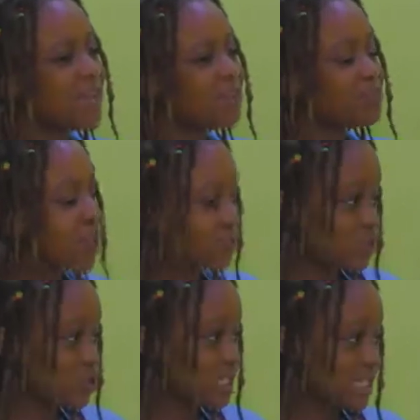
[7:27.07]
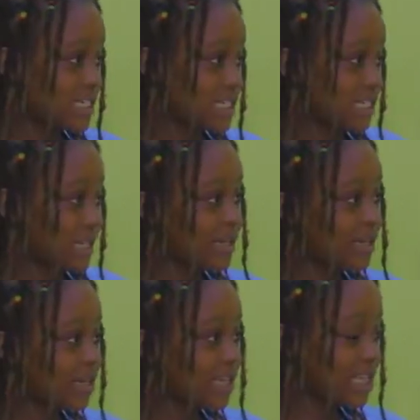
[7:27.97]
of tooth decay
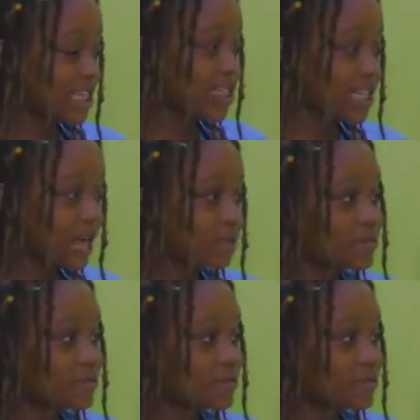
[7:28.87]
in a child?